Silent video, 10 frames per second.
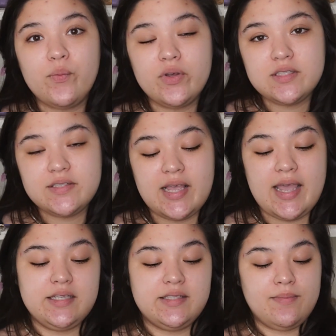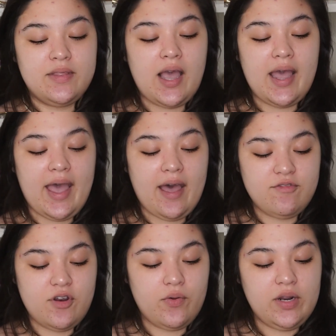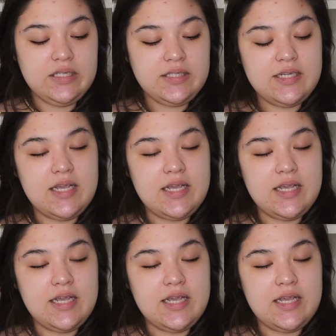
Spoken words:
will say something I have noticed